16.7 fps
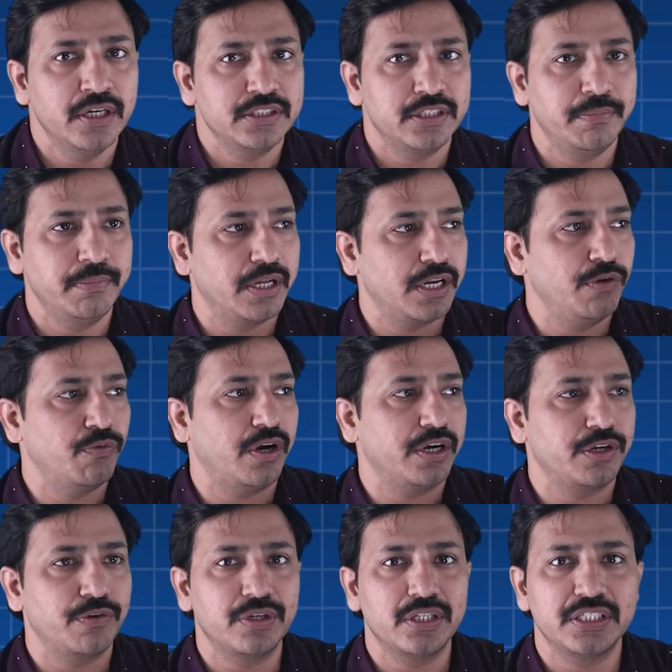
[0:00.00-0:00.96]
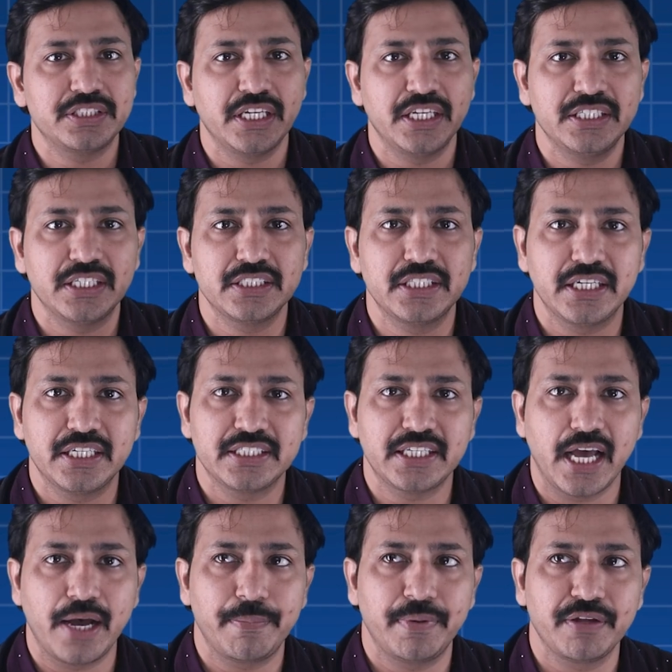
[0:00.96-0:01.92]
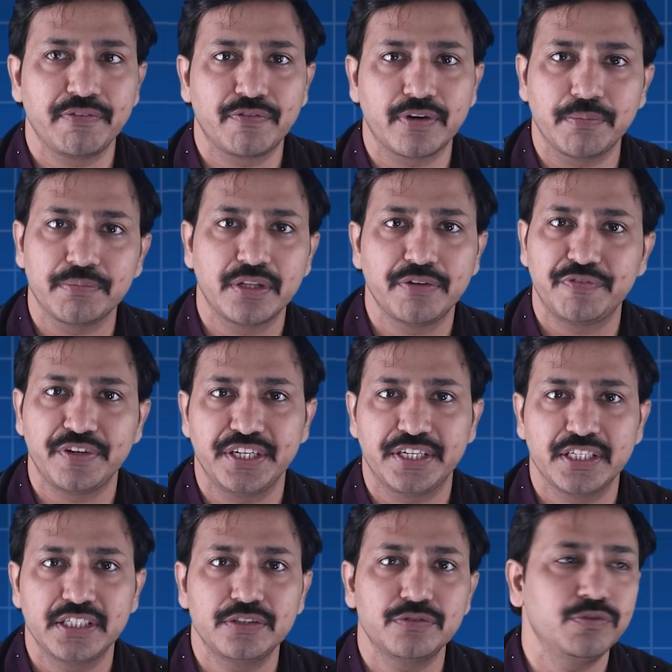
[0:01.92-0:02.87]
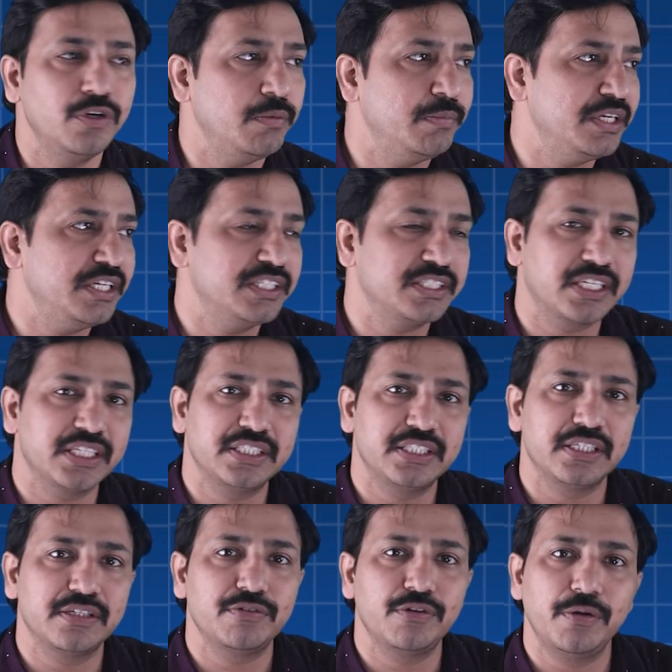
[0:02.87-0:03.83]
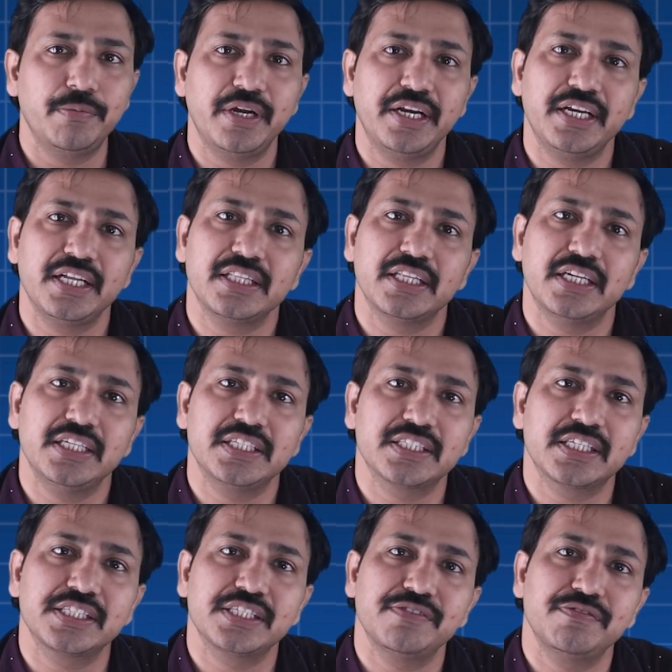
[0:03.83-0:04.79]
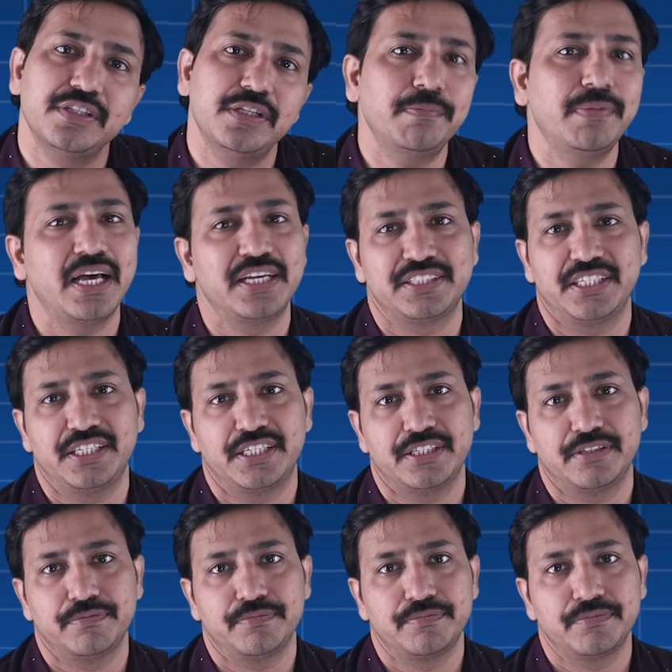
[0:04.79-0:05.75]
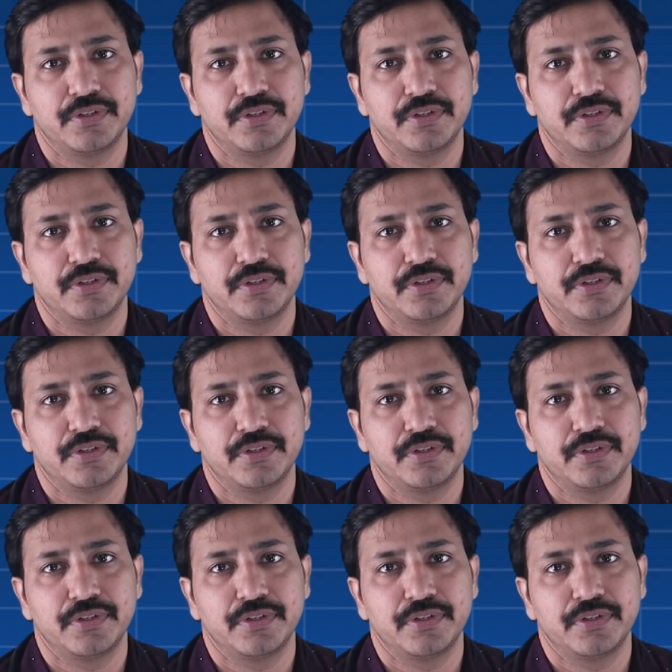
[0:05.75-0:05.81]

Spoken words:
Similarly, whatever the changes that is happening from the fetus, we will be ending the discussion with the placenta.